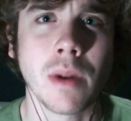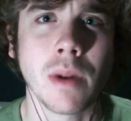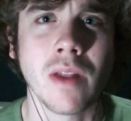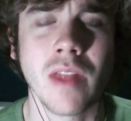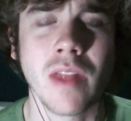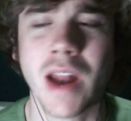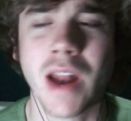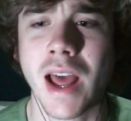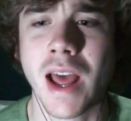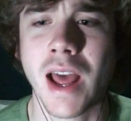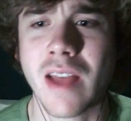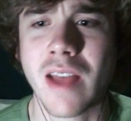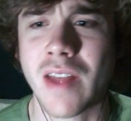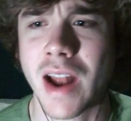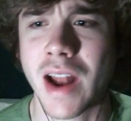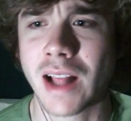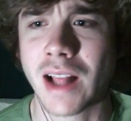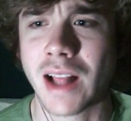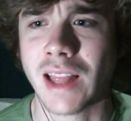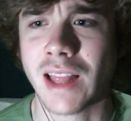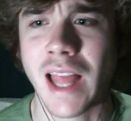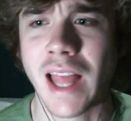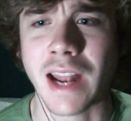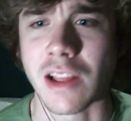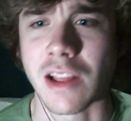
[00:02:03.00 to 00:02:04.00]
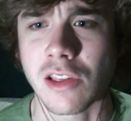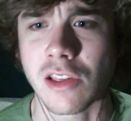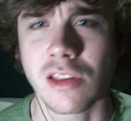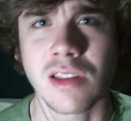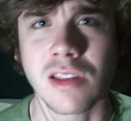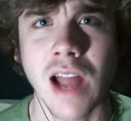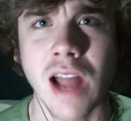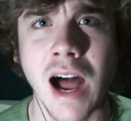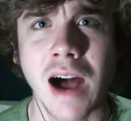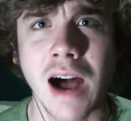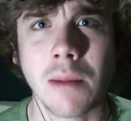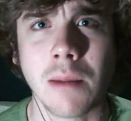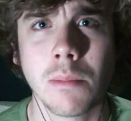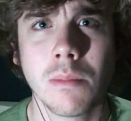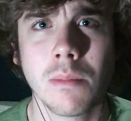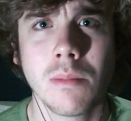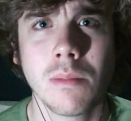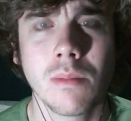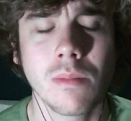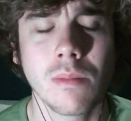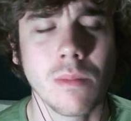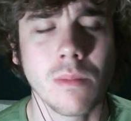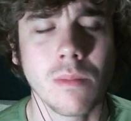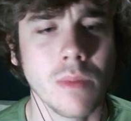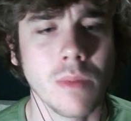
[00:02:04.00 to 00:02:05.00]
and then I let it stop.
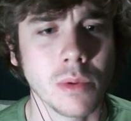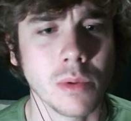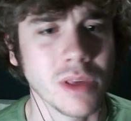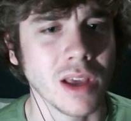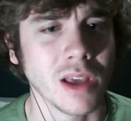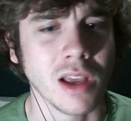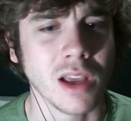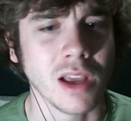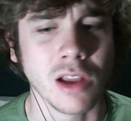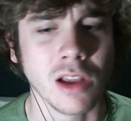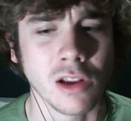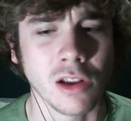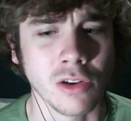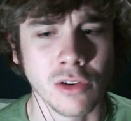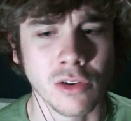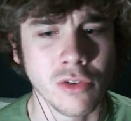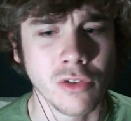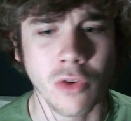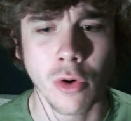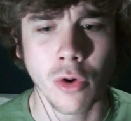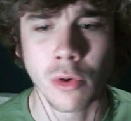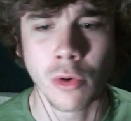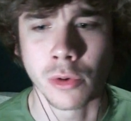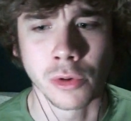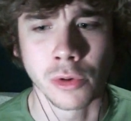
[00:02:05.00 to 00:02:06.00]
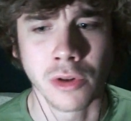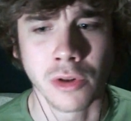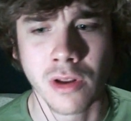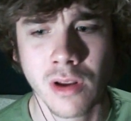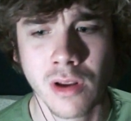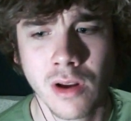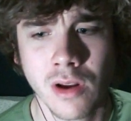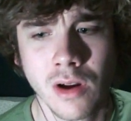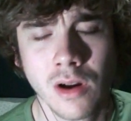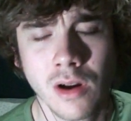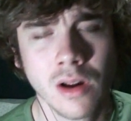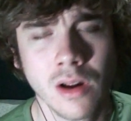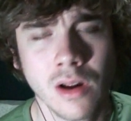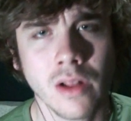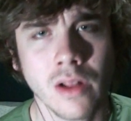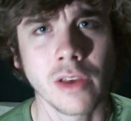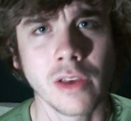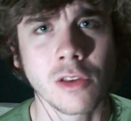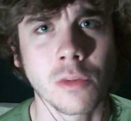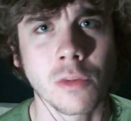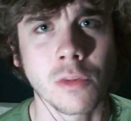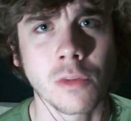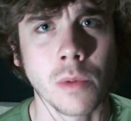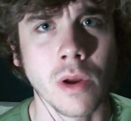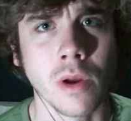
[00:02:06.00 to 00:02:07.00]
It was like a controlled
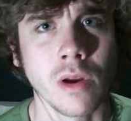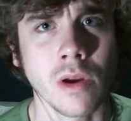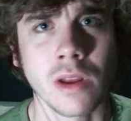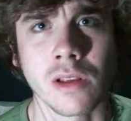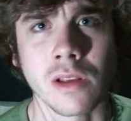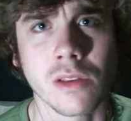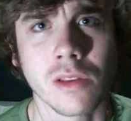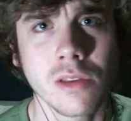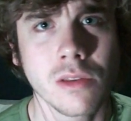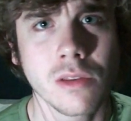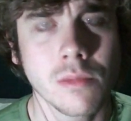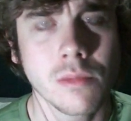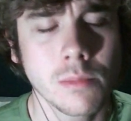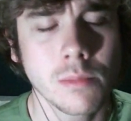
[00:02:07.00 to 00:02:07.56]
experience.